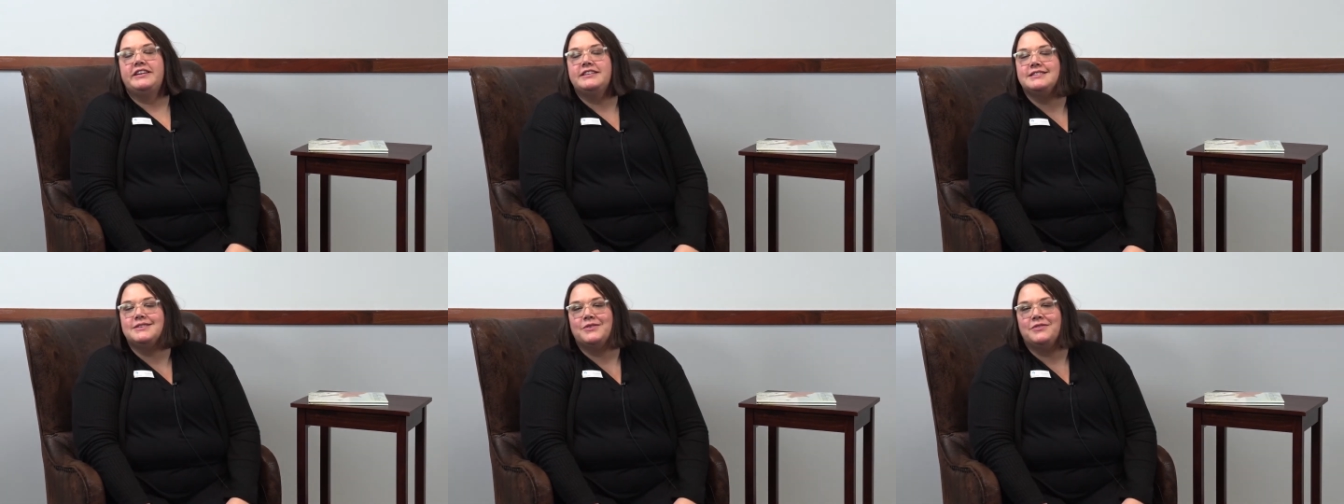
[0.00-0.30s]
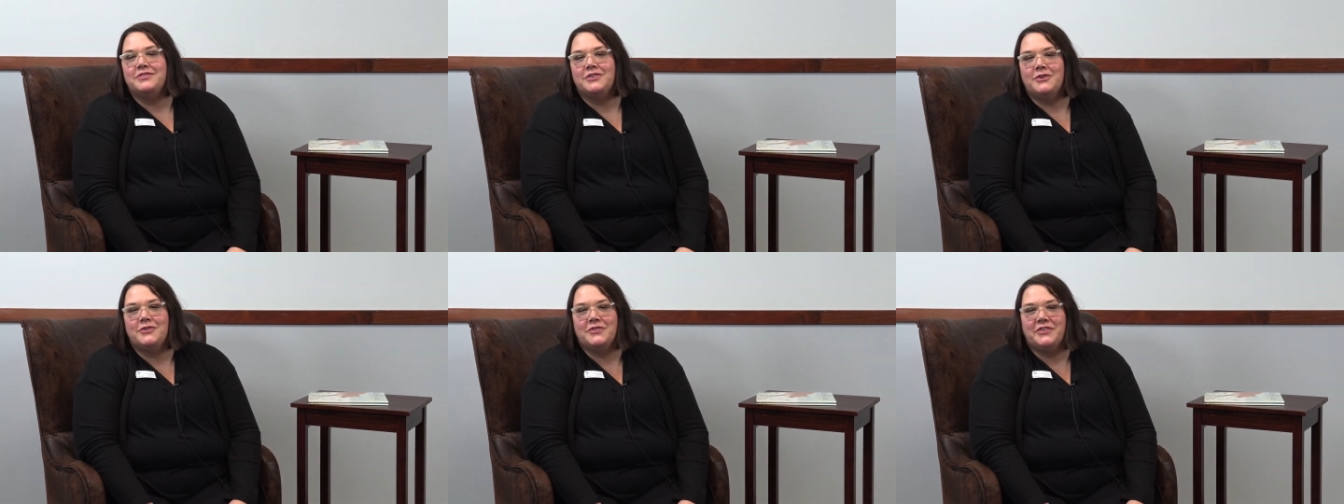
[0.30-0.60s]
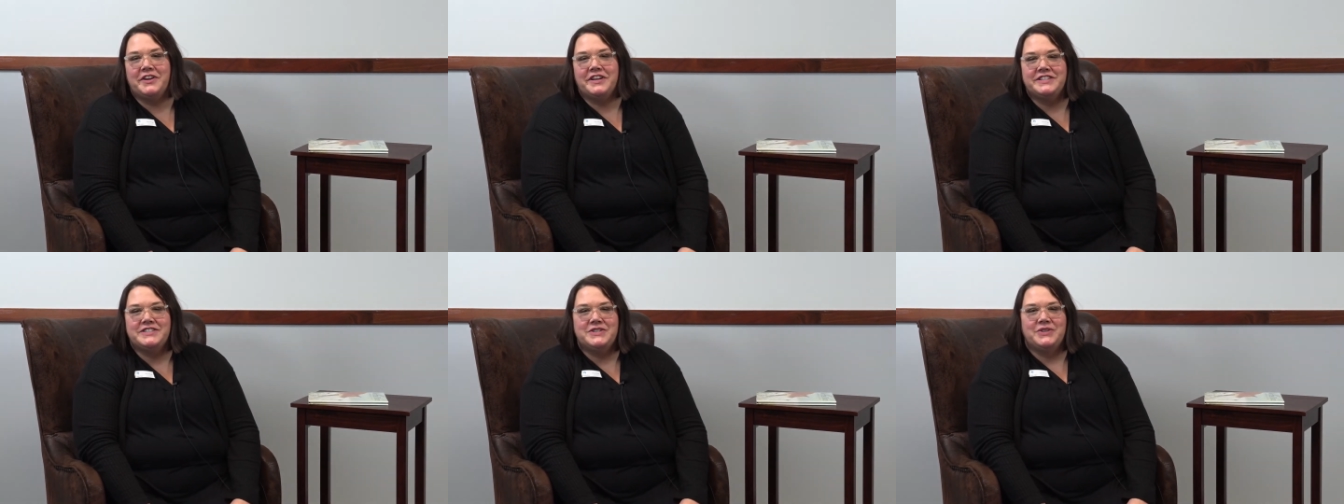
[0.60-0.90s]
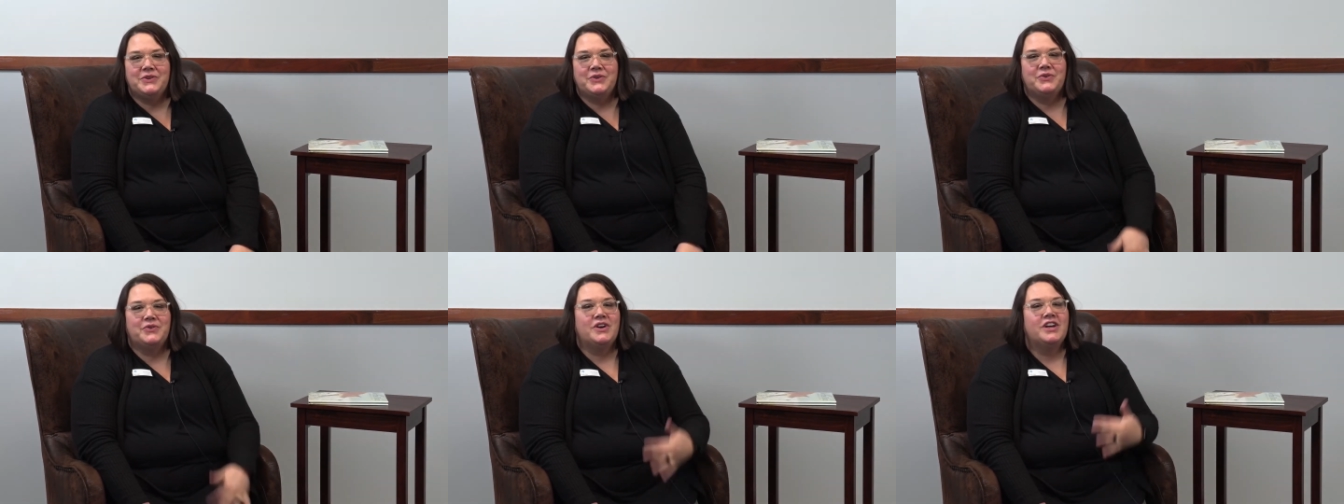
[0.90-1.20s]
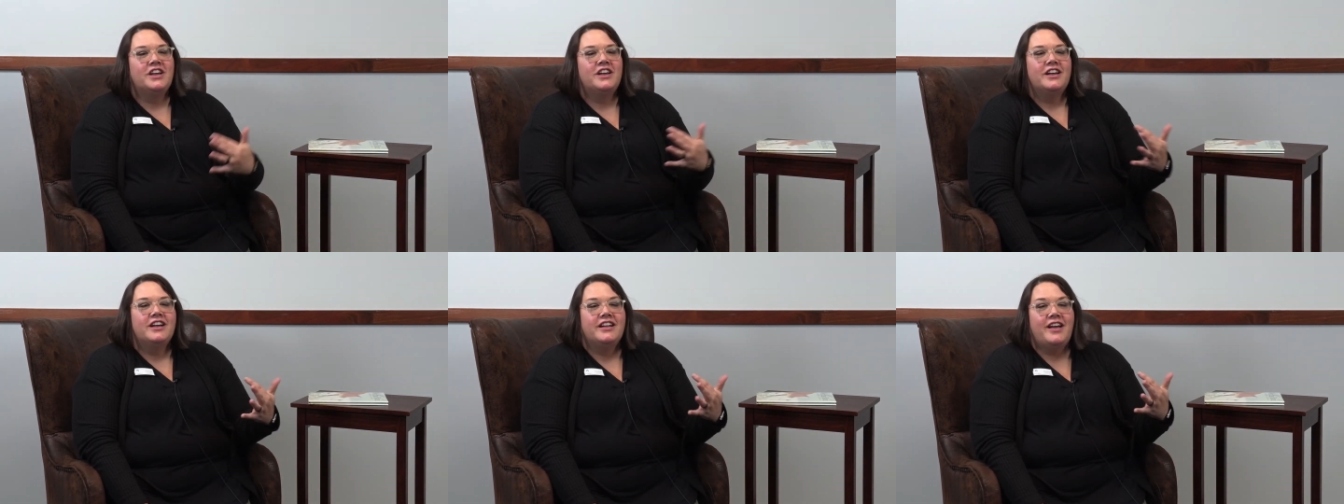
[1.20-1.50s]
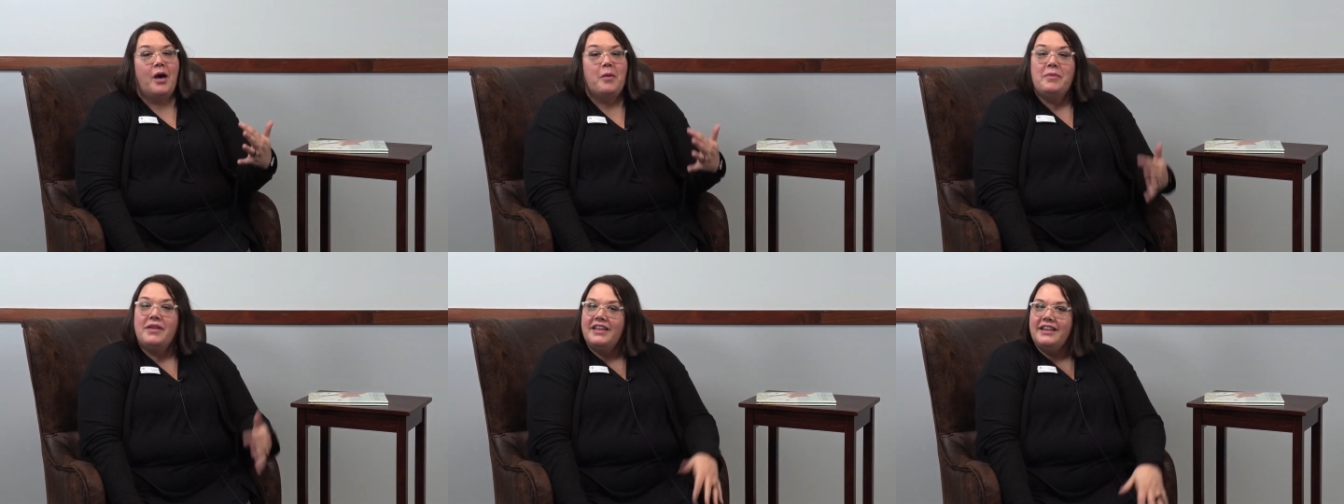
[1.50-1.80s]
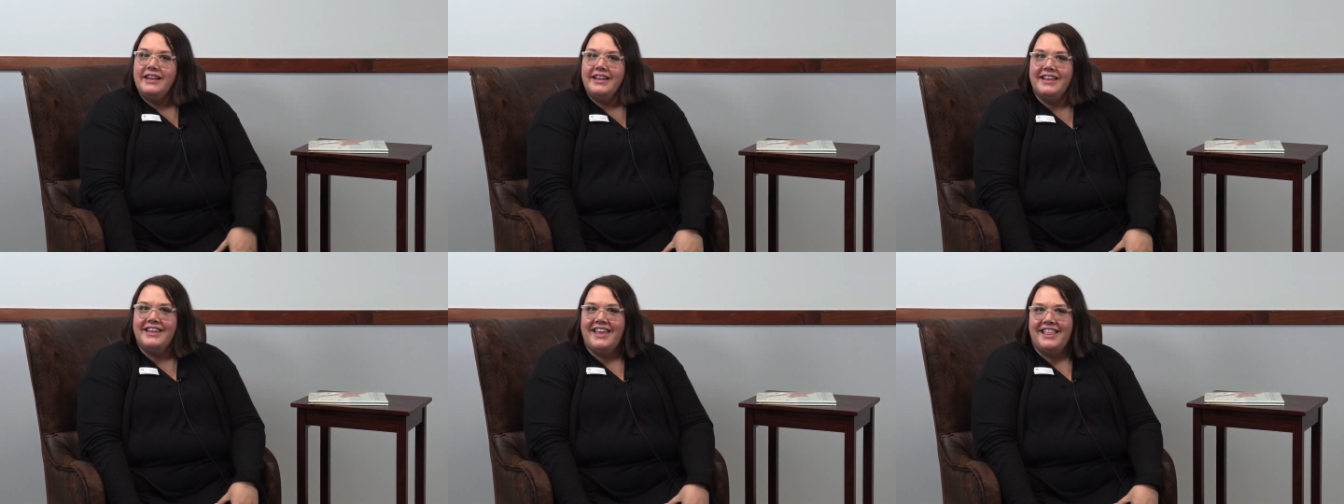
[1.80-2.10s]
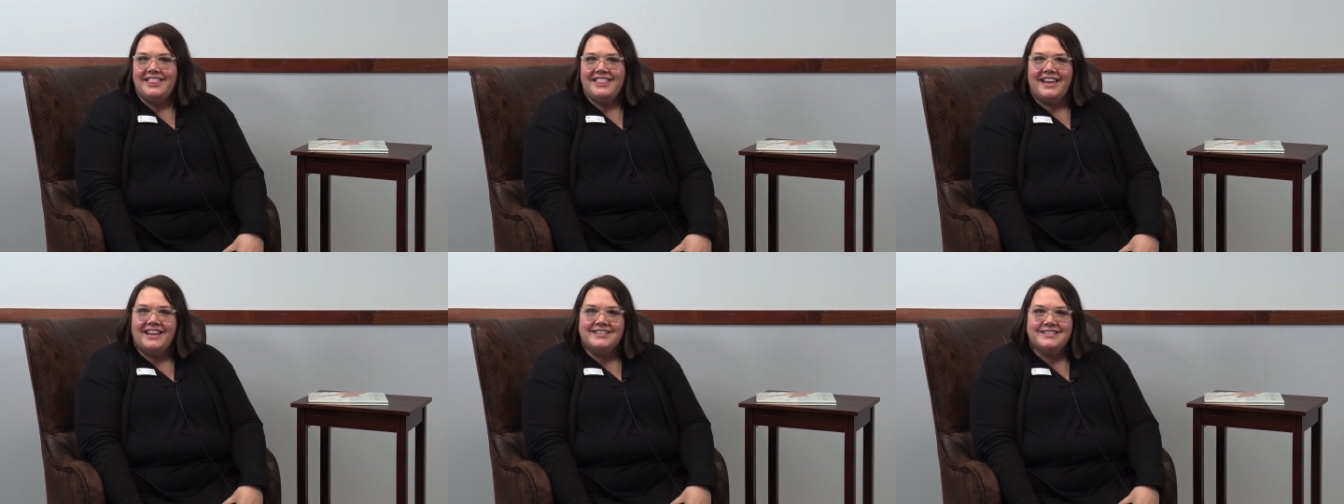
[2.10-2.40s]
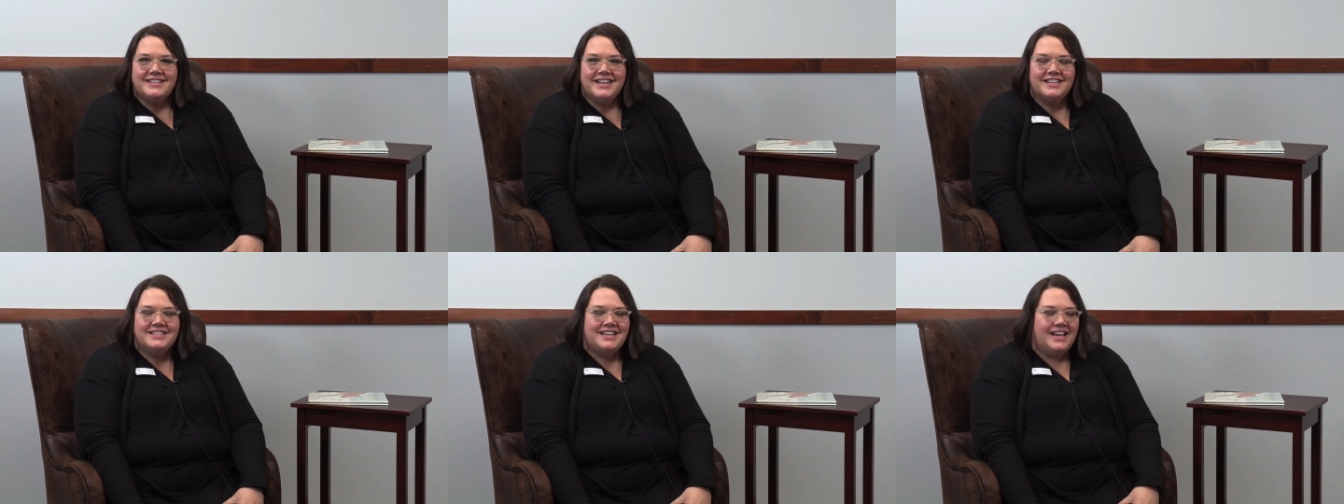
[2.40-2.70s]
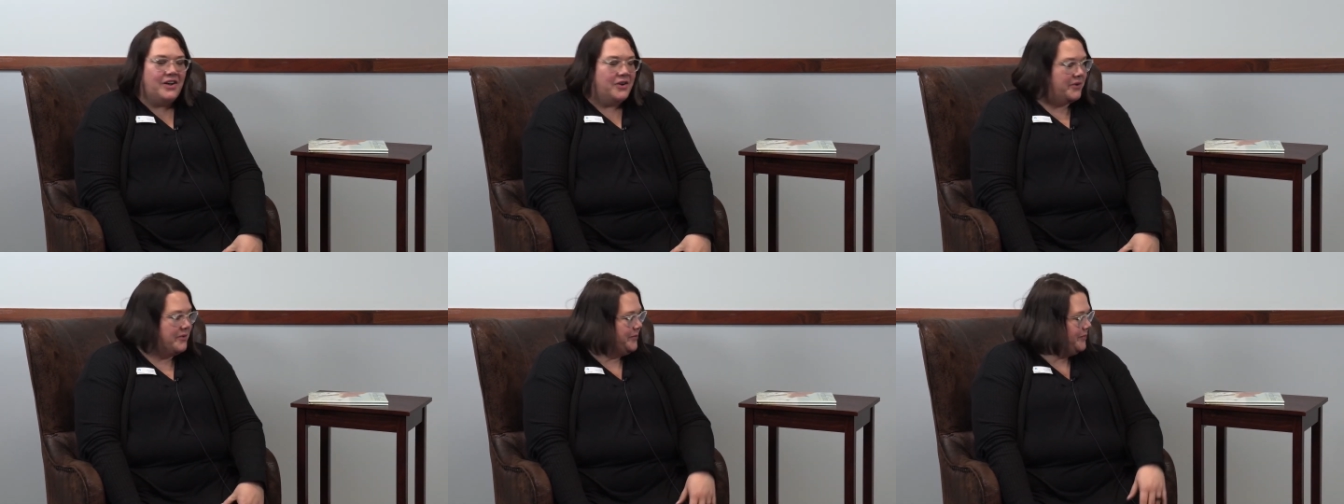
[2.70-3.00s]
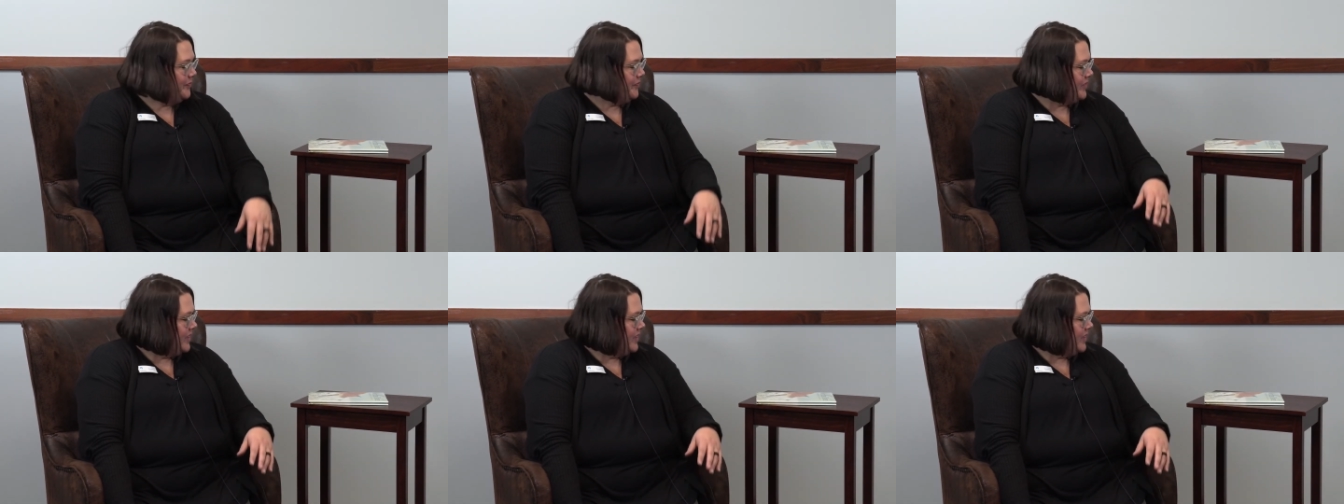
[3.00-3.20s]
so feel free to come in and get that checked out.